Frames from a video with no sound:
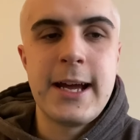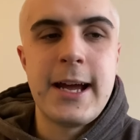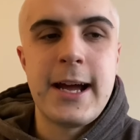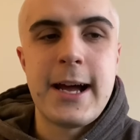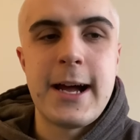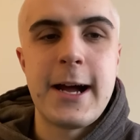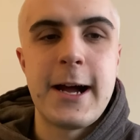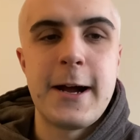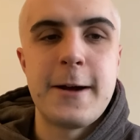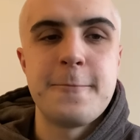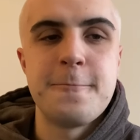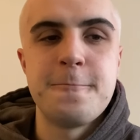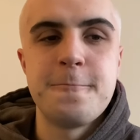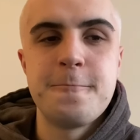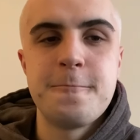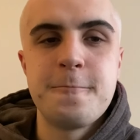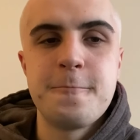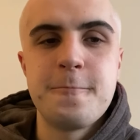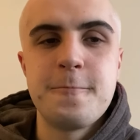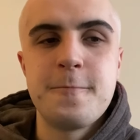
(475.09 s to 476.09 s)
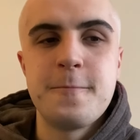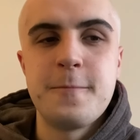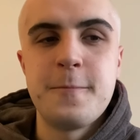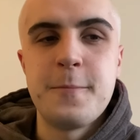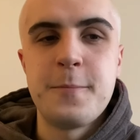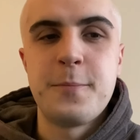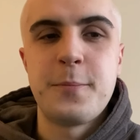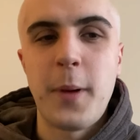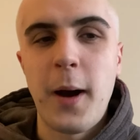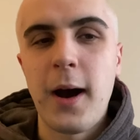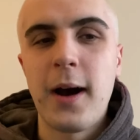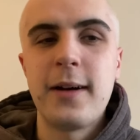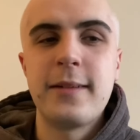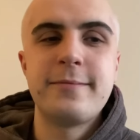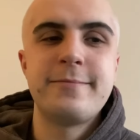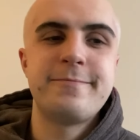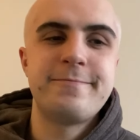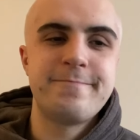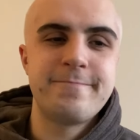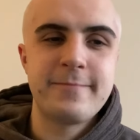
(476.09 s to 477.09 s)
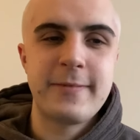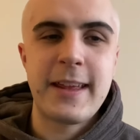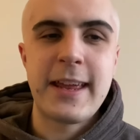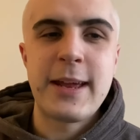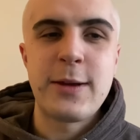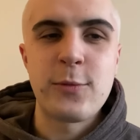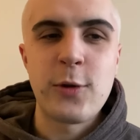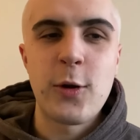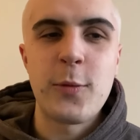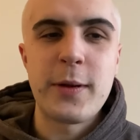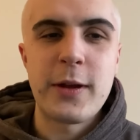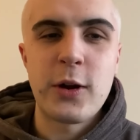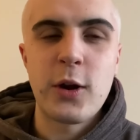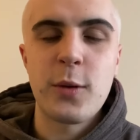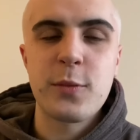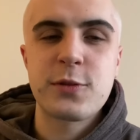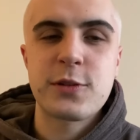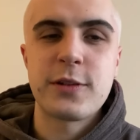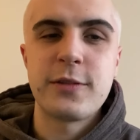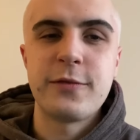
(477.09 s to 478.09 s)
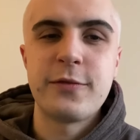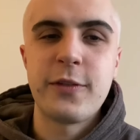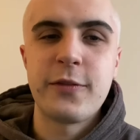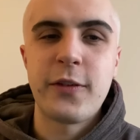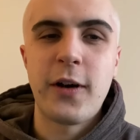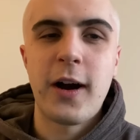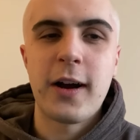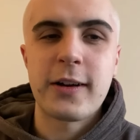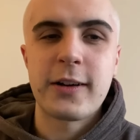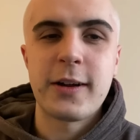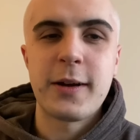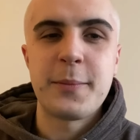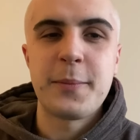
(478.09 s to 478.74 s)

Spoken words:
But it will be an option for Wagner.